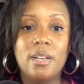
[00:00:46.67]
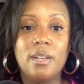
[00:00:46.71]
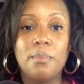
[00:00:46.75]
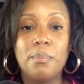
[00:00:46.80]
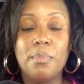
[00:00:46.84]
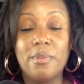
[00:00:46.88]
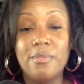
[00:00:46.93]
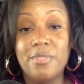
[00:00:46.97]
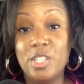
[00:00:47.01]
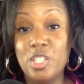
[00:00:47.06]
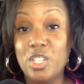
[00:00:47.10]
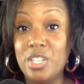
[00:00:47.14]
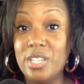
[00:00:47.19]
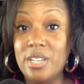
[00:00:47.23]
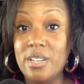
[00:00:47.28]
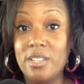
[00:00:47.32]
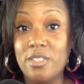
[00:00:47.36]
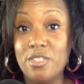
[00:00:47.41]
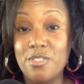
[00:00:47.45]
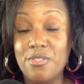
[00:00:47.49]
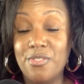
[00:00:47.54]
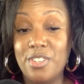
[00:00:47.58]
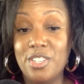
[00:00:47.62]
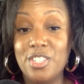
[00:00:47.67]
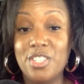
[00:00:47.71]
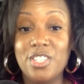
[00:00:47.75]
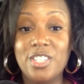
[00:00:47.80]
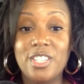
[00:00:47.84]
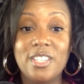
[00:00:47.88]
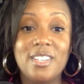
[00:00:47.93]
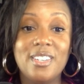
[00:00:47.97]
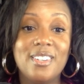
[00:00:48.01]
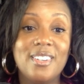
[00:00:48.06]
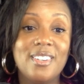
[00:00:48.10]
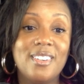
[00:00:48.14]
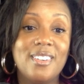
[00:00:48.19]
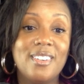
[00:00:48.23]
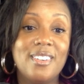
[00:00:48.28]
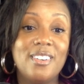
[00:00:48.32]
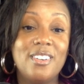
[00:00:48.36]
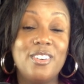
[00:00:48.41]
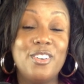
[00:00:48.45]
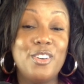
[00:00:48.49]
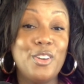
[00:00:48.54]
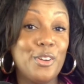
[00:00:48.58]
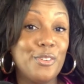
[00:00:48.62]
prevention and intervention,
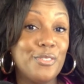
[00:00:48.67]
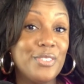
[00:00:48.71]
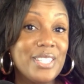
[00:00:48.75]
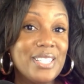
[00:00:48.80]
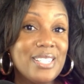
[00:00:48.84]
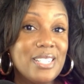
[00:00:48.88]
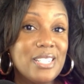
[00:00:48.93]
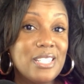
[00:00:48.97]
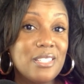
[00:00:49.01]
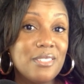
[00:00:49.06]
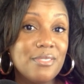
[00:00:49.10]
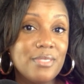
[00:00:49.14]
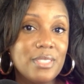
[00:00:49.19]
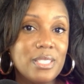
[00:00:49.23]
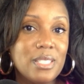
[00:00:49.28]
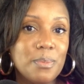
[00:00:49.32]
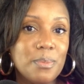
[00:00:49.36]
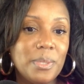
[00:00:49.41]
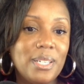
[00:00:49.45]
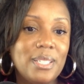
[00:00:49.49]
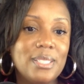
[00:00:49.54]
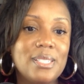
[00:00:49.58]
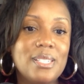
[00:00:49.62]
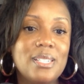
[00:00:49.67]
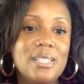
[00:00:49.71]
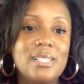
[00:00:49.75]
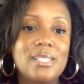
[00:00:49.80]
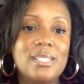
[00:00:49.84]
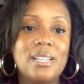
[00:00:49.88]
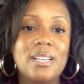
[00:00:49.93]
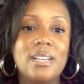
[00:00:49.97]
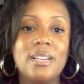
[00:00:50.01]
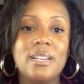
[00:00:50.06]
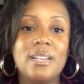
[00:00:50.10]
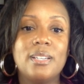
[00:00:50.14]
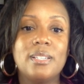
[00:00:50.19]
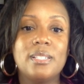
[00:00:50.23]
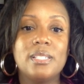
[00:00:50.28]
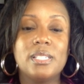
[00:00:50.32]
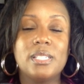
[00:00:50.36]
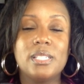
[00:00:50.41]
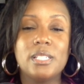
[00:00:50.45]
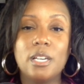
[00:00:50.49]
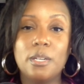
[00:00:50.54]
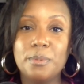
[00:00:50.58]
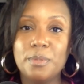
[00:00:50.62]
nervous system responses,
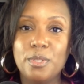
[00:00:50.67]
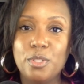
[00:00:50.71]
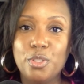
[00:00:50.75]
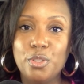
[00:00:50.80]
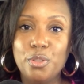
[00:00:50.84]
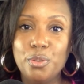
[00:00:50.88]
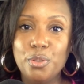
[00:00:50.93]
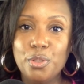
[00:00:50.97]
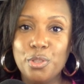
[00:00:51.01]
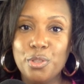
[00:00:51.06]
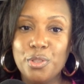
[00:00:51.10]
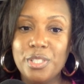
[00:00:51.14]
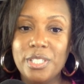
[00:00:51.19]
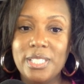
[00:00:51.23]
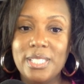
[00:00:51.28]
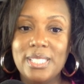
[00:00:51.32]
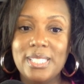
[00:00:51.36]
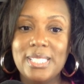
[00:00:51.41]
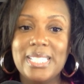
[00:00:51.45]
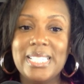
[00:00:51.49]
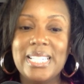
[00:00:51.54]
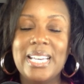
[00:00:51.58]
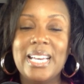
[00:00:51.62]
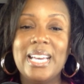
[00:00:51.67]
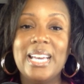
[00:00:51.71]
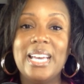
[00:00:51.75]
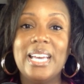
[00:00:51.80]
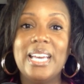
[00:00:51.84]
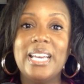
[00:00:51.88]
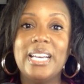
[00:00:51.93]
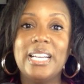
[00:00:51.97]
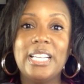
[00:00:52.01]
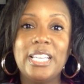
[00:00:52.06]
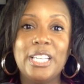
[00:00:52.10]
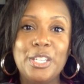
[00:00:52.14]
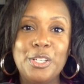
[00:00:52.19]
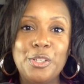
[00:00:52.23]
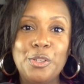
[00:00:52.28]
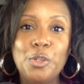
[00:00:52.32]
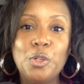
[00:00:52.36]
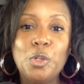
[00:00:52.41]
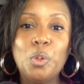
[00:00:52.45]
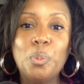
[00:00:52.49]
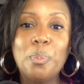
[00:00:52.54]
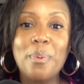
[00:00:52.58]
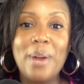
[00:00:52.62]
substance use trends, and
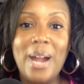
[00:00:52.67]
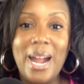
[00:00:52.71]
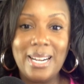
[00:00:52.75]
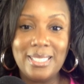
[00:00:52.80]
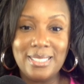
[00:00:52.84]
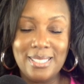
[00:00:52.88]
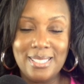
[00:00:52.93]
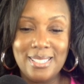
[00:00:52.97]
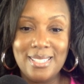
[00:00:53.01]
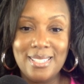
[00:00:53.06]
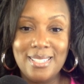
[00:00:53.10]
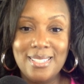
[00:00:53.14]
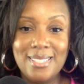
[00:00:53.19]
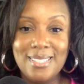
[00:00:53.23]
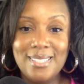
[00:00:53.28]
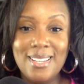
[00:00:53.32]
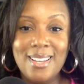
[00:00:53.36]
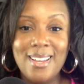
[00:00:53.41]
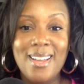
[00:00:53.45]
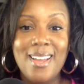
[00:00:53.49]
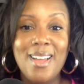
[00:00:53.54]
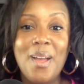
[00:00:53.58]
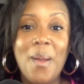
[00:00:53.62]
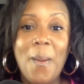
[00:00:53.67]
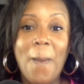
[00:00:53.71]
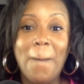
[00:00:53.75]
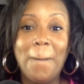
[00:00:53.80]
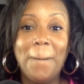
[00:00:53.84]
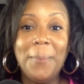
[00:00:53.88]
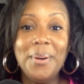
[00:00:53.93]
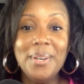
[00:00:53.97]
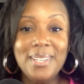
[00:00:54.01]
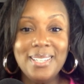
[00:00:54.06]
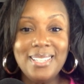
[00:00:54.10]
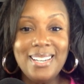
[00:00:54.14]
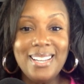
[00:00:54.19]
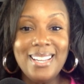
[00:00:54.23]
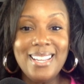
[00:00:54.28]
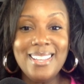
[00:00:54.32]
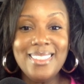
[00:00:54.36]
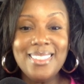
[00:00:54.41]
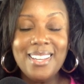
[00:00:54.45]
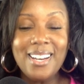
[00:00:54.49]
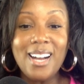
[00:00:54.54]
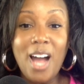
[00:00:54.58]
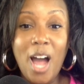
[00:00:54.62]
clinical practices. Put
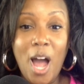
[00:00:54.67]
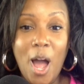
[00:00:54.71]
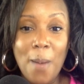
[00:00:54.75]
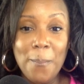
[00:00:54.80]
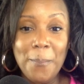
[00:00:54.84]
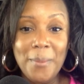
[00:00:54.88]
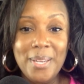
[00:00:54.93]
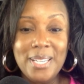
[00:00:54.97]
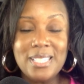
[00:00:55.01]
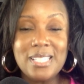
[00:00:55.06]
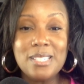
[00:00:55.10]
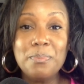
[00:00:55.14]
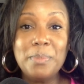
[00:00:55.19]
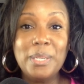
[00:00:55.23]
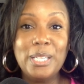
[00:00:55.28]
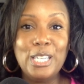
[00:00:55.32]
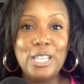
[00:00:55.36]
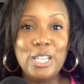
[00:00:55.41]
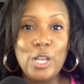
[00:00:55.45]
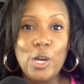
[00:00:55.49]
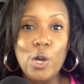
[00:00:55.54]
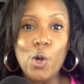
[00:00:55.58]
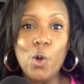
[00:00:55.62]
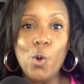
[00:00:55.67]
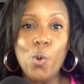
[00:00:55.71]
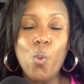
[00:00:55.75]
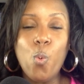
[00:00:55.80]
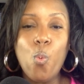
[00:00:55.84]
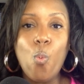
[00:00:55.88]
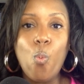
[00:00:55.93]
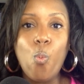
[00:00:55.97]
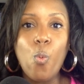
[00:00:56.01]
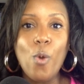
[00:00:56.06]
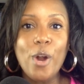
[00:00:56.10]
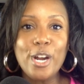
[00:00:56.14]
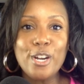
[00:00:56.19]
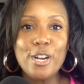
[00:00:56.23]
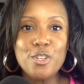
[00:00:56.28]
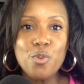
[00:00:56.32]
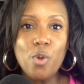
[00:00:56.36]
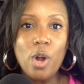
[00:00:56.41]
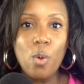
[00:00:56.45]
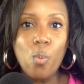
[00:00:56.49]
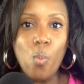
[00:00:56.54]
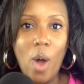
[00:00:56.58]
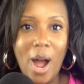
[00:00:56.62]
in the comments below where
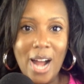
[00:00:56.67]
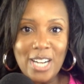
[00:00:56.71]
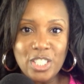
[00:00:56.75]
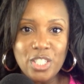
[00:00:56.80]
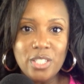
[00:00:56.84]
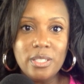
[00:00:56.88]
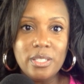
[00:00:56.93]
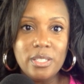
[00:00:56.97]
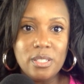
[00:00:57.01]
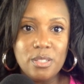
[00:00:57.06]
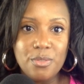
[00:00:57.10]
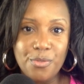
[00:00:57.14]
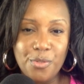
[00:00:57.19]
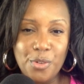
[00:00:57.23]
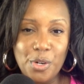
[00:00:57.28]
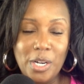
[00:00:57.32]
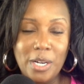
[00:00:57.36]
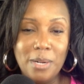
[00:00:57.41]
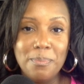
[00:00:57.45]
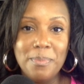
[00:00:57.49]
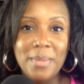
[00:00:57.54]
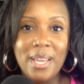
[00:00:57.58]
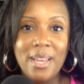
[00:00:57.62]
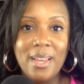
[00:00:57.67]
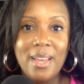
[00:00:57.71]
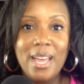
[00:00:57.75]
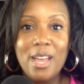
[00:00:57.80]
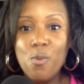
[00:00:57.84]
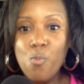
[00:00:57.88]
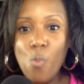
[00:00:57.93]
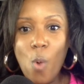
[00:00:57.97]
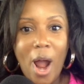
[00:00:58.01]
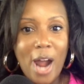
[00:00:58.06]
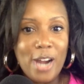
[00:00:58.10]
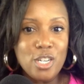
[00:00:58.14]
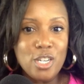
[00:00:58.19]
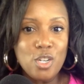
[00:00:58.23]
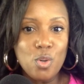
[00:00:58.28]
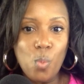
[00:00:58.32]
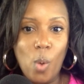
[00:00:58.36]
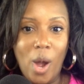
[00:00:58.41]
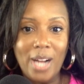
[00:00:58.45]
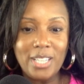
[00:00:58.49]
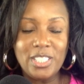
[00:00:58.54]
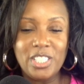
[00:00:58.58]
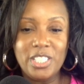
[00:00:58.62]
you are watching this from and why you're
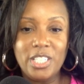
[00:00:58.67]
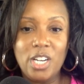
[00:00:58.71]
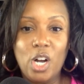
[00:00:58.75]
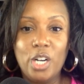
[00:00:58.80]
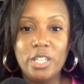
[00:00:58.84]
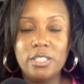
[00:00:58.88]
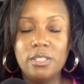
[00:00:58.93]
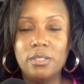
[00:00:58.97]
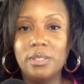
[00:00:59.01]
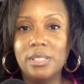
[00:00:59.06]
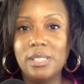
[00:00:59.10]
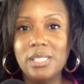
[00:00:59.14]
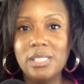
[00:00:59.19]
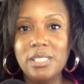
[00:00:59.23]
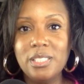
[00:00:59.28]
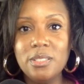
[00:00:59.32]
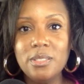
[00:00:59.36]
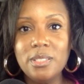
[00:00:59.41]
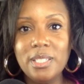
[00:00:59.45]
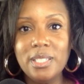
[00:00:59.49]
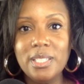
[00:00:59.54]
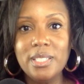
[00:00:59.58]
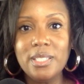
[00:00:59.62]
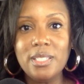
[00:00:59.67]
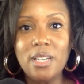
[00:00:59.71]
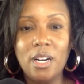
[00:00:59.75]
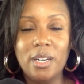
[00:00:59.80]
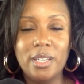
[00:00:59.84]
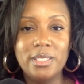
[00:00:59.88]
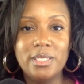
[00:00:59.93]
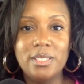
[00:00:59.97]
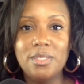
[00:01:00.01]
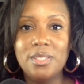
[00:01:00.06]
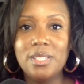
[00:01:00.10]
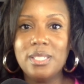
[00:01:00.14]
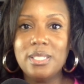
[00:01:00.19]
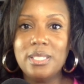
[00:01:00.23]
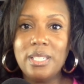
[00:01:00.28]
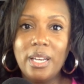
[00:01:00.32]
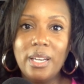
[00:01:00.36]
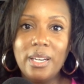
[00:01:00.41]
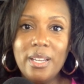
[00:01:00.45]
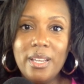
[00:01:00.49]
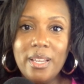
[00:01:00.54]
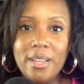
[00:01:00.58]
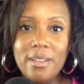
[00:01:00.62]
watching. Are you a student? Are you
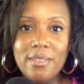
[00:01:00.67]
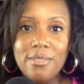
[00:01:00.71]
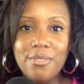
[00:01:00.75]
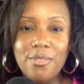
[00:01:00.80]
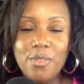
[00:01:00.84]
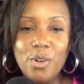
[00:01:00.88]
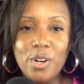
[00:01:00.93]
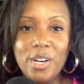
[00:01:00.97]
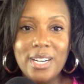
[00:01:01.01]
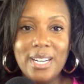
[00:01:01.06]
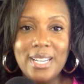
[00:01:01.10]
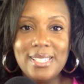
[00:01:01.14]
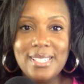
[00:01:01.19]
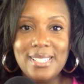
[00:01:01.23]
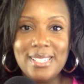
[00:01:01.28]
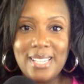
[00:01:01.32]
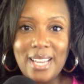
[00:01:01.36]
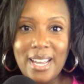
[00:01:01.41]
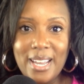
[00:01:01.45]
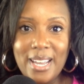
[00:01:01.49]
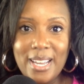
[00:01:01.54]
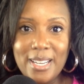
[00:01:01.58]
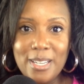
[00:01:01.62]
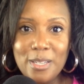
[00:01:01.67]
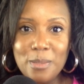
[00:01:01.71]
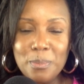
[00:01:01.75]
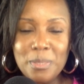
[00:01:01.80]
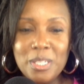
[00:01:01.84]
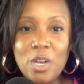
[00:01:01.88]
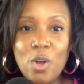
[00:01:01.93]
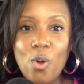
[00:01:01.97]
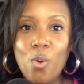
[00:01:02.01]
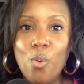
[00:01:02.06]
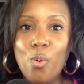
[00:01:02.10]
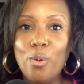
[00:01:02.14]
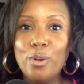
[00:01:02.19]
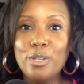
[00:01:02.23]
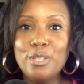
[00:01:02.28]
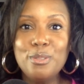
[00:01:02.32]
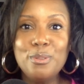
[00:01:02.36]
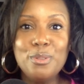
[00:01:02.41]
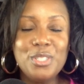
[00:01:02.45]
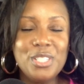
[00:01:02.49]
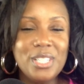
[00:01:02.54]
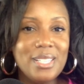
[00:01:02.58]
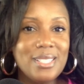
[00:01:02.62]
studying for exams? Or
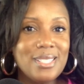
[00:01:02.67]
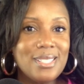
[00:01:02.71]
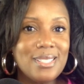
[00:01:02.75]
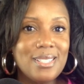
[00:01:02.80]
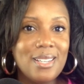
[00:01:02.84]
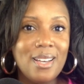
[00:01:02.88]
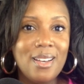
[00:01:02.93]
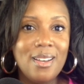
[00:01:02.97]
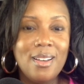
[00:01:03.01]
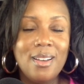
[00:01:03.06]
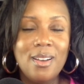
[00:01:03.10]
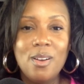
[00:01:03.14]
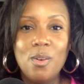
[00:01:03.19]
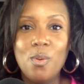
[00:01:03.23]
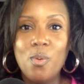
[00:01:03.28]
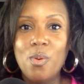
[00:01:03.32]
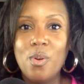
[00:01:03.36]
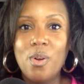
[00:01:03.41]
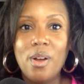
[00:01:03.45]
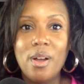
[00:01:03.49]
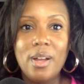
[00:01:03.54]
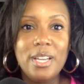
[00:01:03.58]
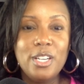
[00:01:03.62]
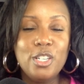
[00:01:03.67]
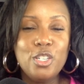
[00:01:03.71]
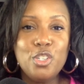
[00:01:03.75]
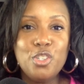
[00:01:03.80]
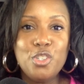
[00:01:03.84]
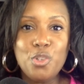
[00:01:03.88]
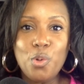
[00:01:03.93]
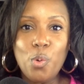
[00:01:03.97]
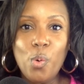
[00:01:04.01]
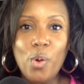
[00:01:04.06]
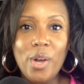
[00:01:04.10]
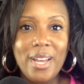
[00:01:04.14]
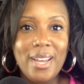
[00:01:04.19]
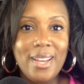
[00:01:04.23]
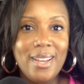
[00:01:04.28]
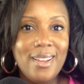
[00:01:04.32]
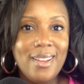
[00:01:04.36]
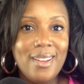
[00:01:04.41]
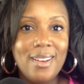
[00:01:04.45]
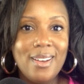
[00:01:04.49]
you just enjoy